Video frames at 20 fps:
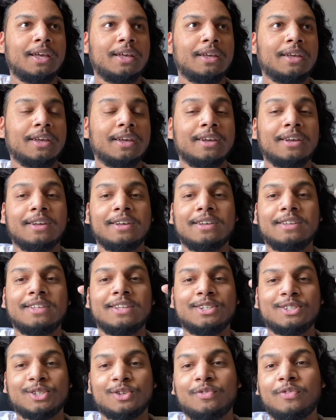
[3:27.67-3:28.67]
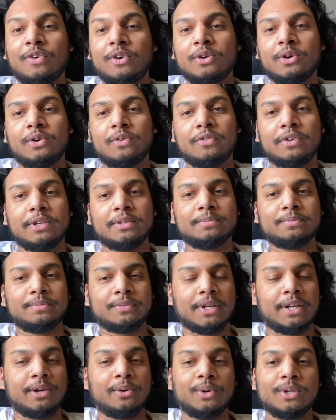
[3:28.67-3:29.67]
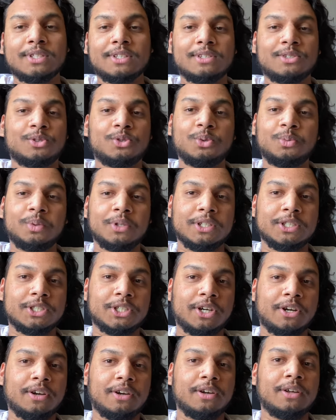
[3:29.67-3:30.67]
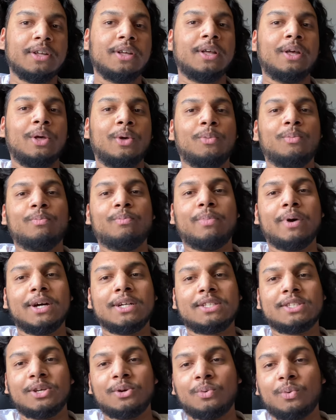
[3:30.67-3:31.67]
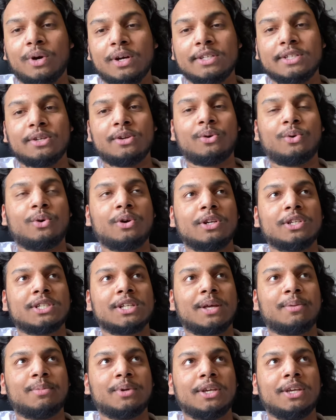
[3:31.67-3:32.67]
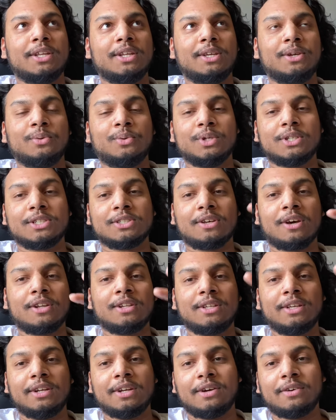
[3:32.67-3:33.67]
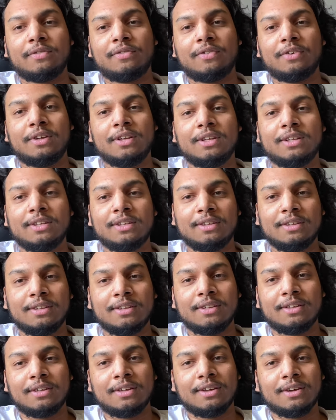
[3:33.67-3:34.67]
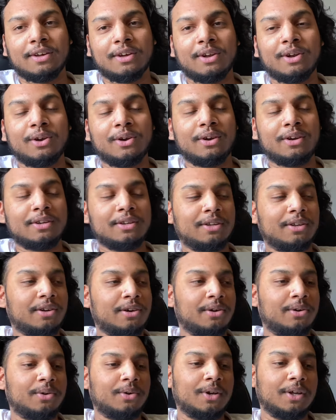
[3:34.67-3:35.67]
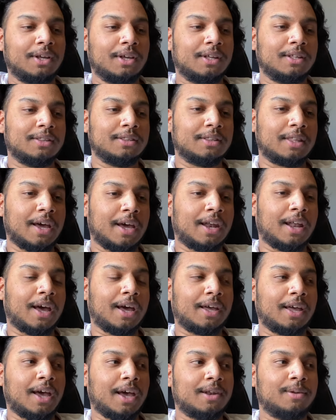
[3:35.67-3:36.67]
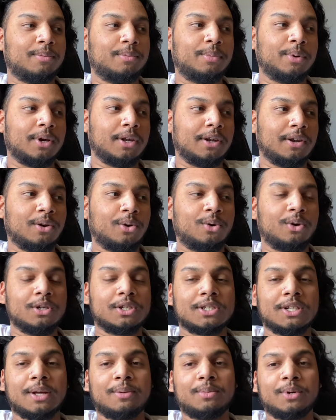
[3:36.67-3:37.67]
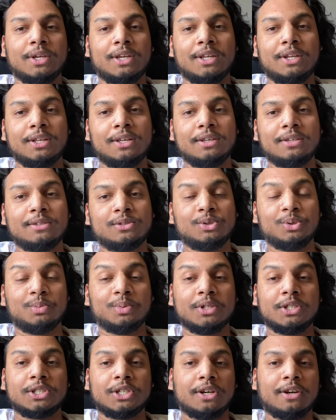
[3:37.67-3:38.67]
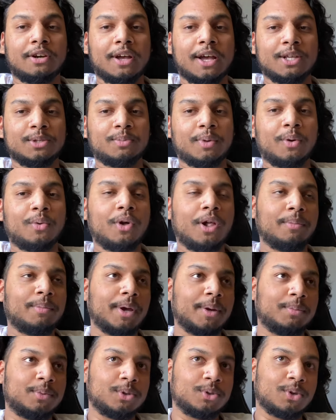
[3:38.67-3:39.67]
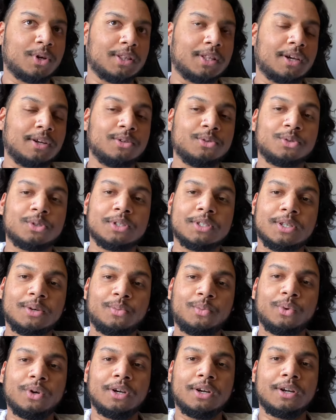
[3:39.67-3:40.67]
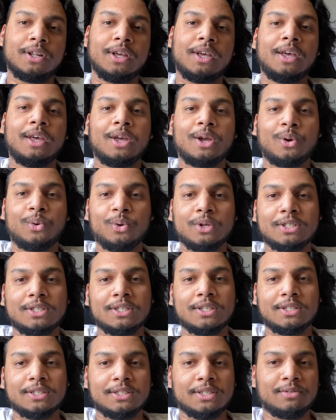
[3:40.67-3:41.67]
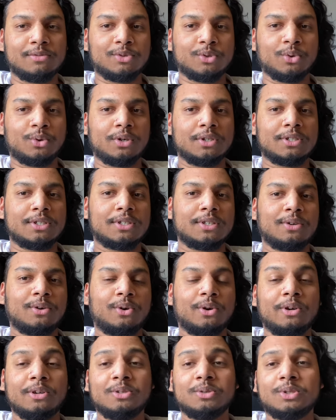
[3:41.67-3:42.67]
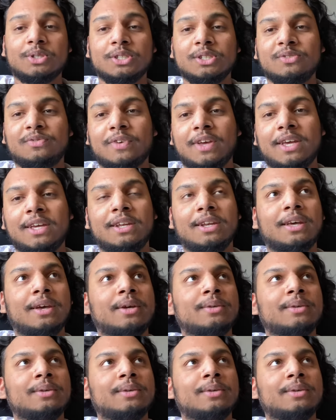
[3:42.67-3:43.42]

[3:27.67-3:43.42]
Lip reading: Here's a photo of it. And it wasn't a Superleggera, but it was an orange Lamborghini, which is oddly enough, you know, that I had put an orange Lamborghini Superleggera as my wallpaper. So I thought it was some weird coincidence of sorts, or it was just fate.